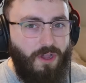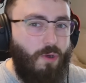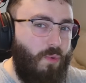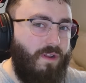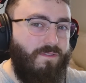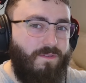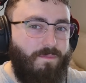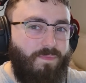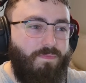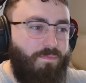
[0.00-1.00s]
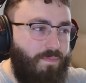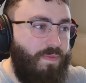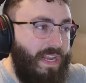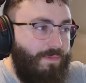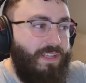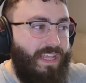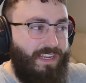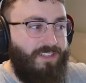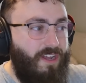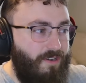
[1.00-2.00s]
would have been able to get
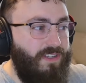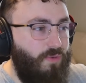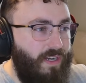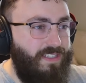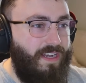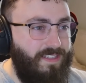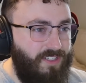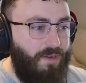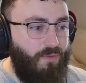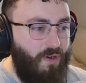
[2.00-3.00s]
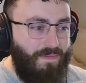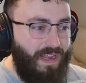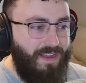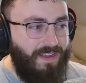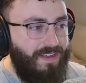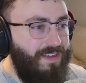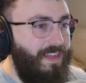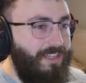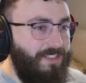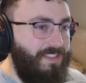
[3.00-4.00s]
his under Israel Adesanya's skin more, but
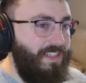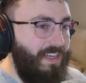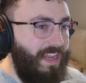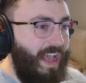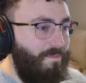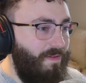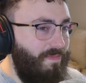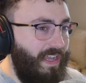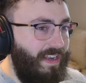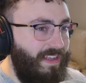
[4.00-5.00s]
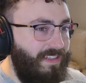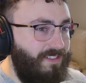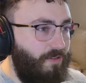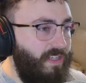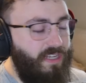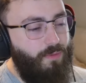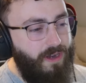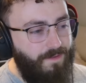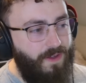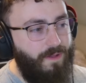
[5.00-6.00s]
it just didn't happen, man. It's crazy. I
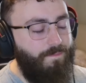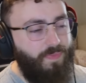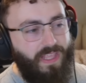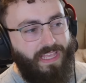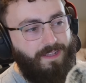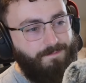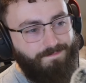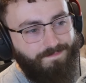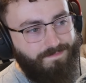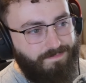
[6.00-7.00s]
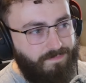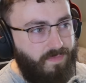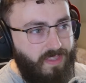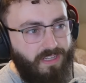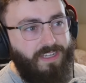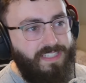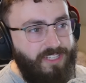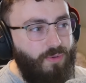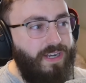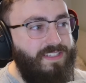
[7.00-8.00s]
wonder if I'll, like, because
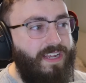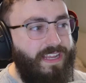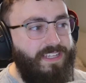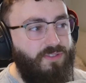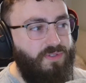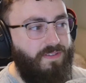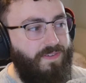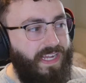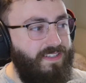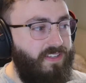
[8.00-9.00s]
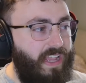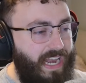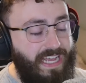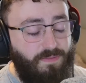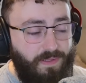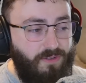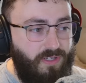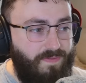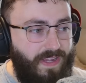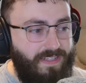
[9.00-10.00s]
Israel Adesanya is losing fans and has been
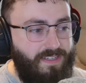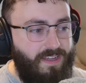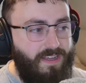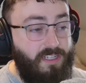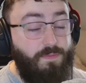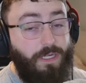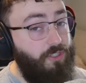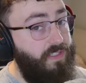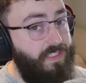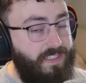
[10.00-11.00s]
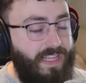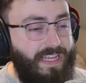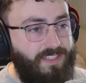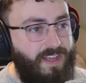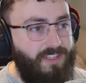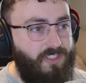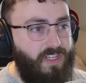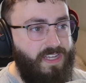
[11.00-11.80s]
losing fans, especially since his last loss.